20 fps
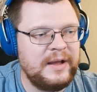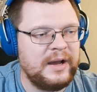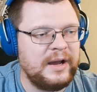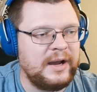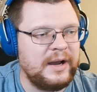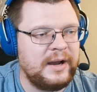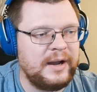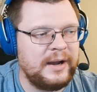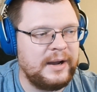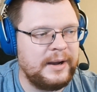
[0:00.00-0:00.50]

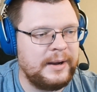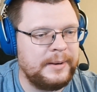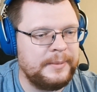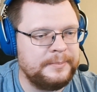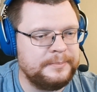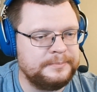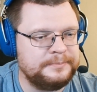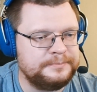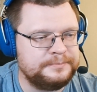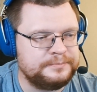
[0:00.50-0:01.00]

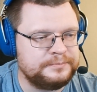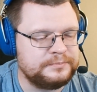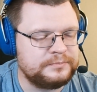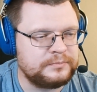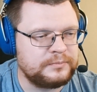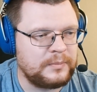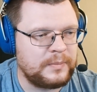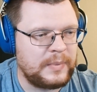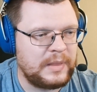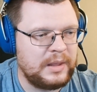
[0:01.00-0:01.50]
Um,
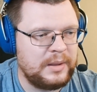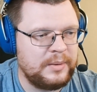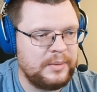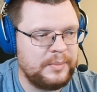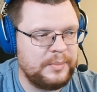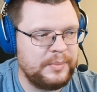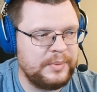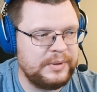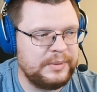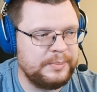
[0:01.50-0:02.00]

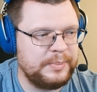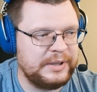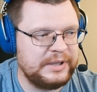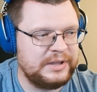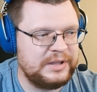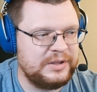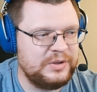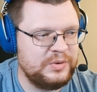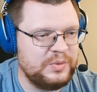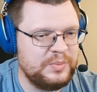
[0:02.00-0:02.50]

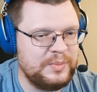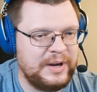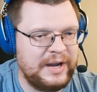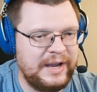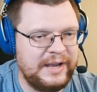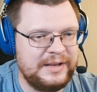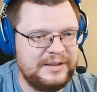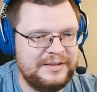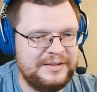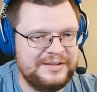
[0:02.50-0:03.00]
but you
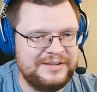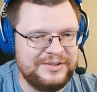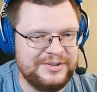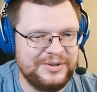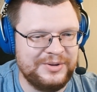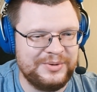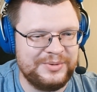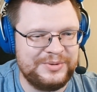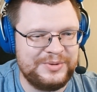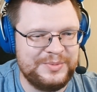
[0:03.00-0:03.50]
might, you
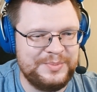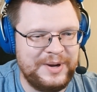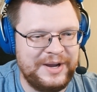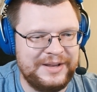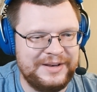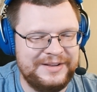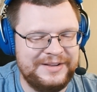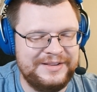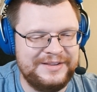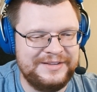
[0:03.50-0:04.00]
know, you
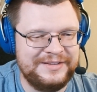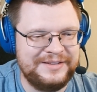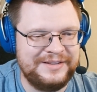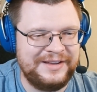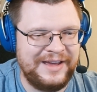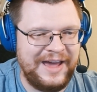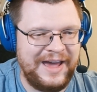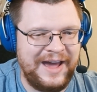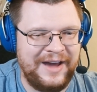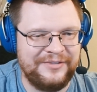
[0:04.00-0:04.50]
might
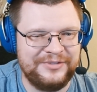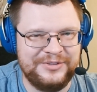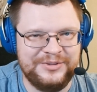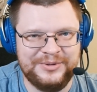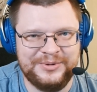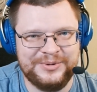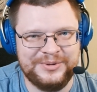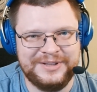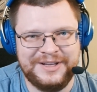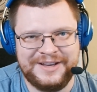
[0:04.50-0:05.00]
have
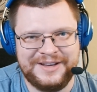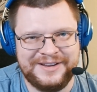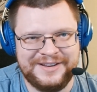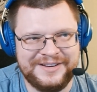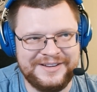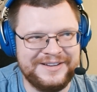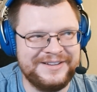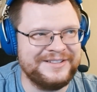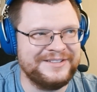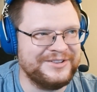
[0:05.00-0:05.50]
to
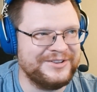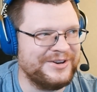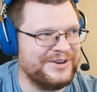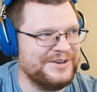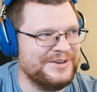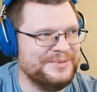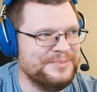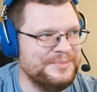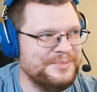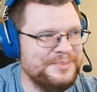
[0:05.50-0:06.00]
like
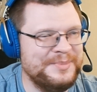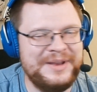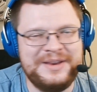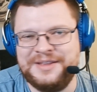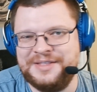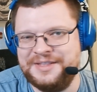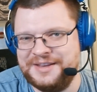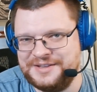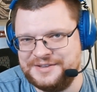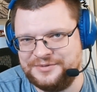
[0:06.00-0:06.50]
learn
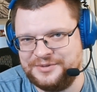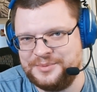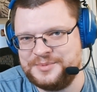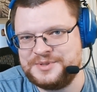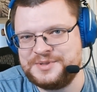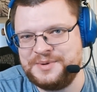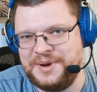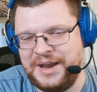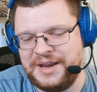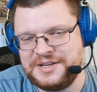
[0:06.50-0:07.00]
many things from
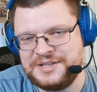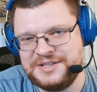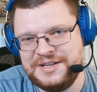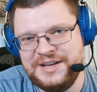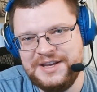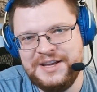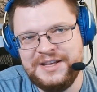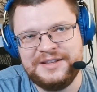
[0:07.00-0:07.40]
scratch.